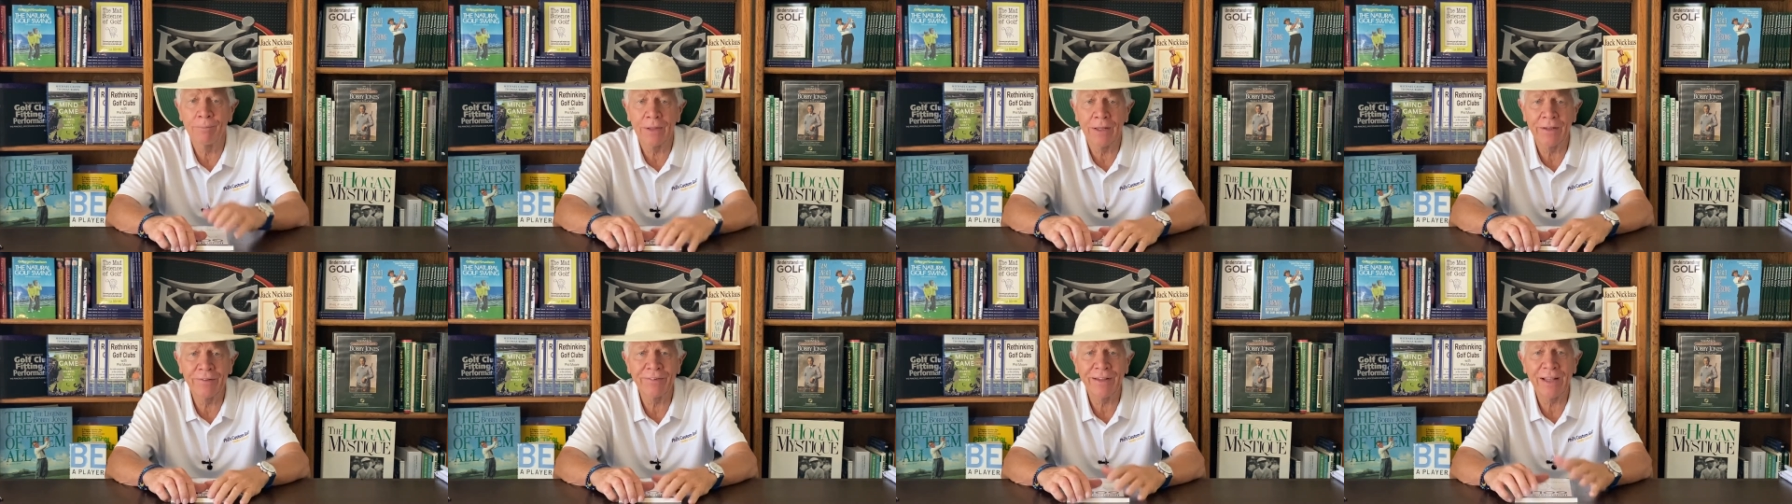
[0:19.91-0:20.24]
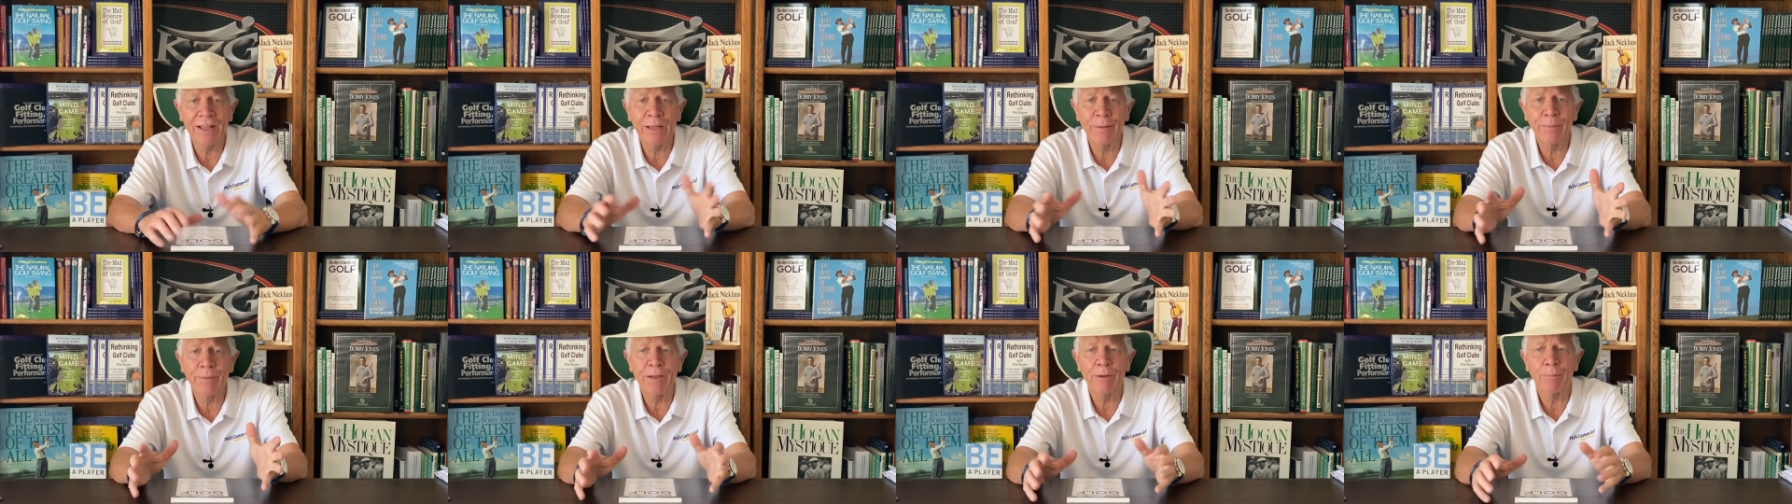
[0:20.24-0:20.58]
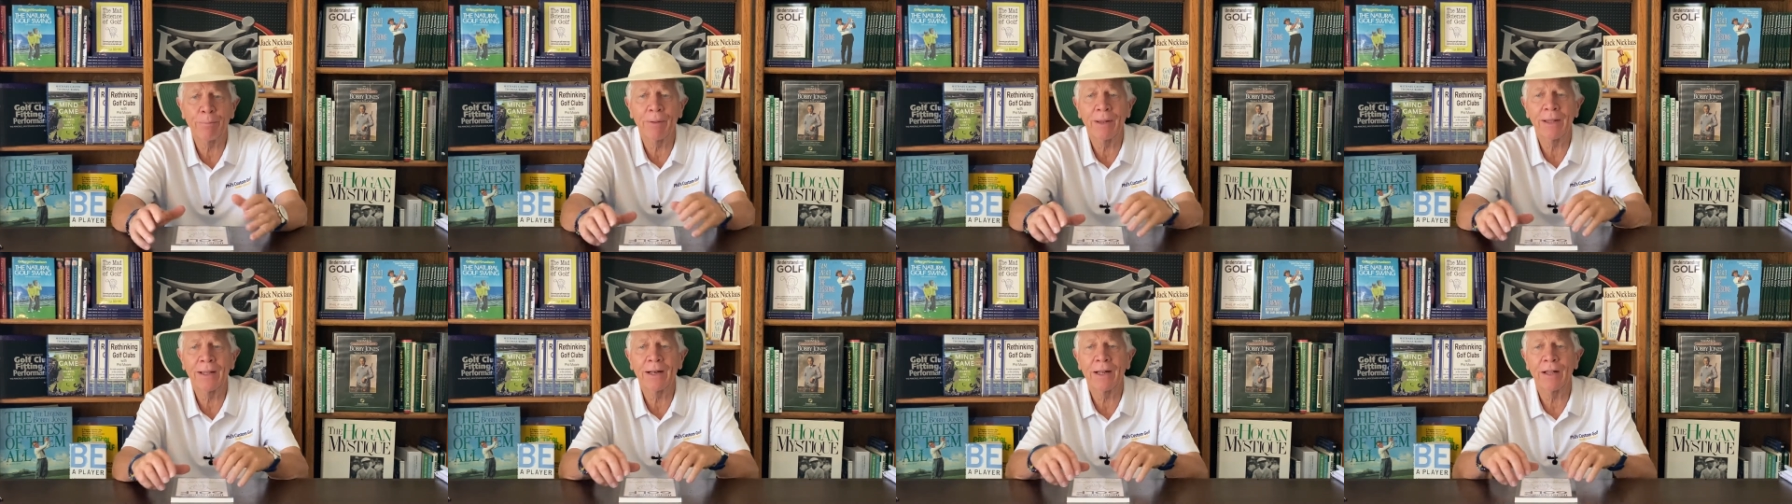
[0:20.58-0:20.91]
let's say I'm giving a
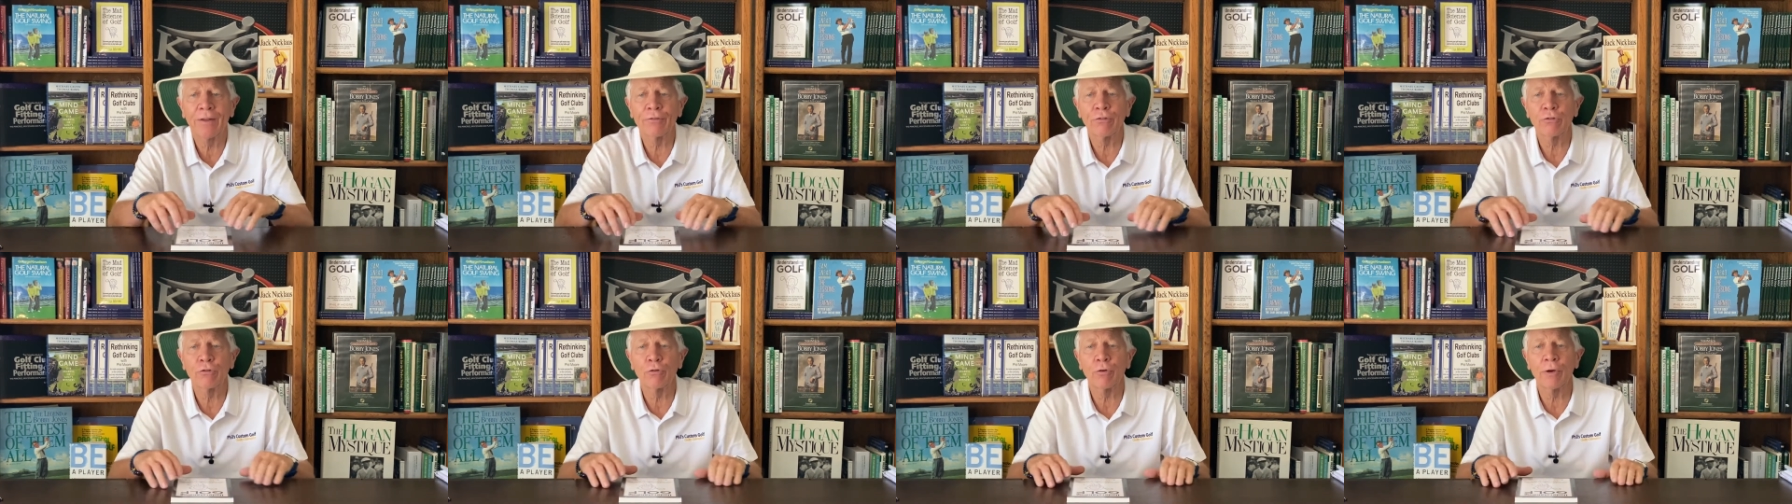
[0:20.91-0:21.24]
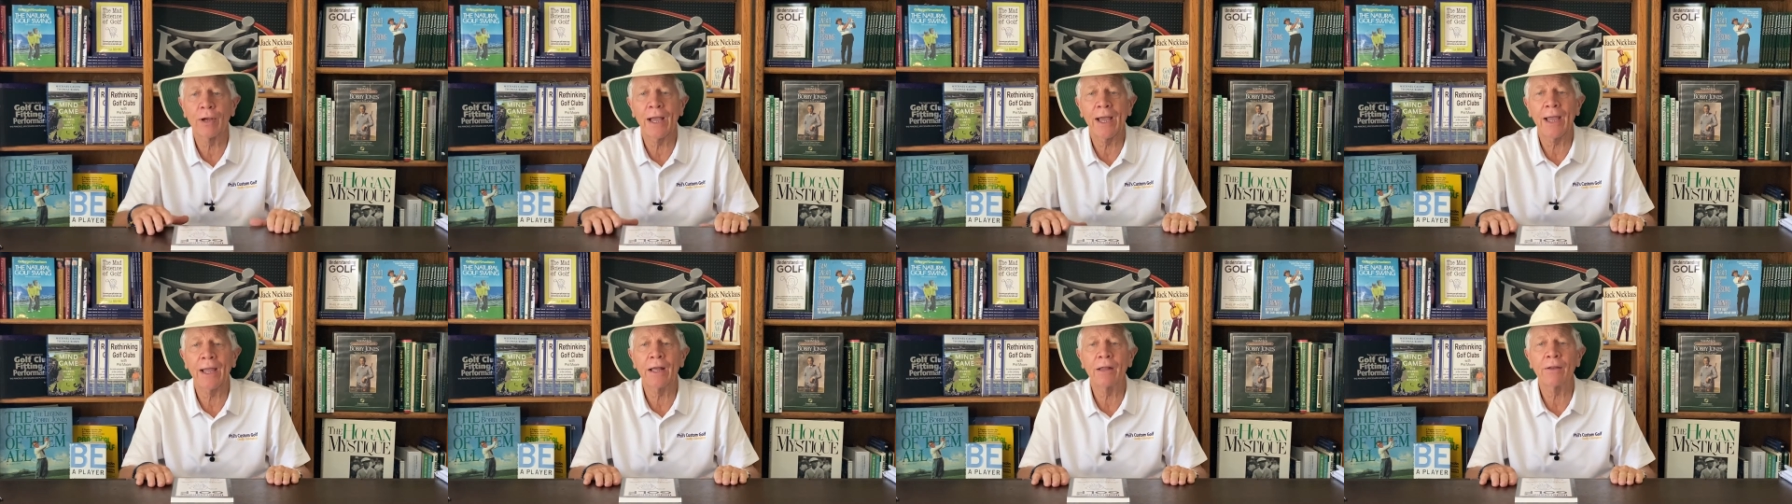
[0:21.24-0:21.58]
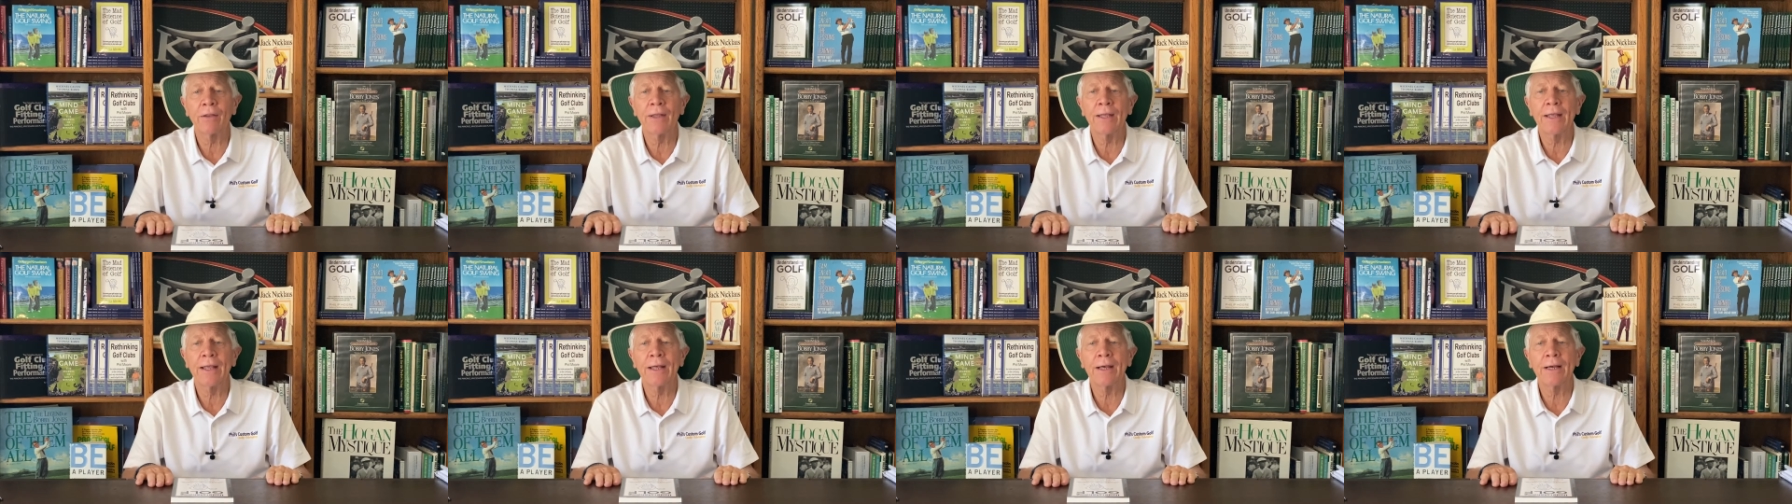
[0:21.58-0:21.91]
playing lesson to a guy
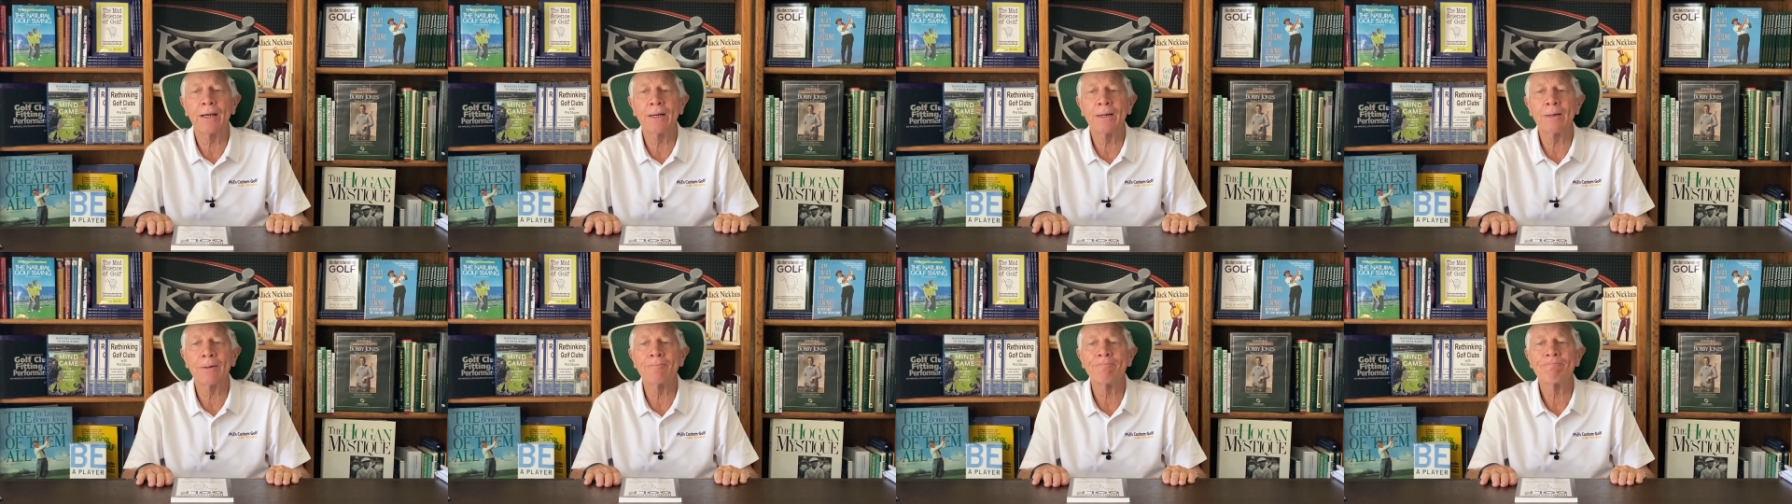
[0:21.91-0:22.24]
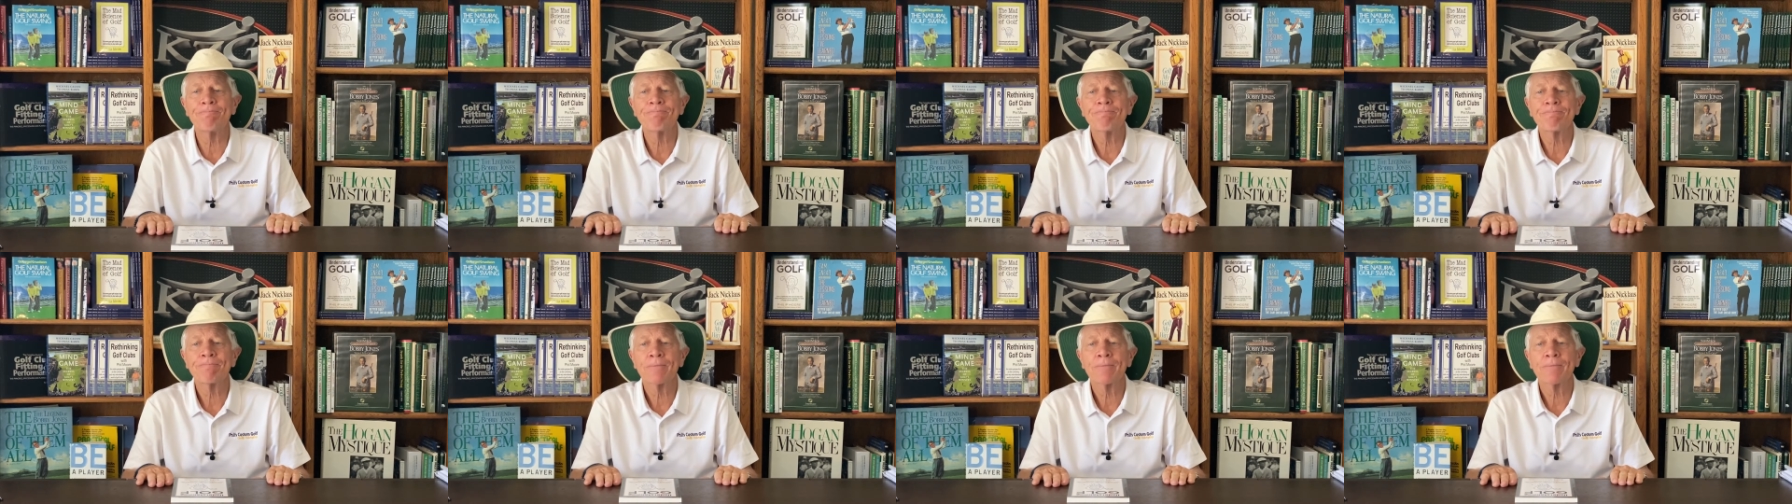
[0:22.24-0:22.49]
on the uh,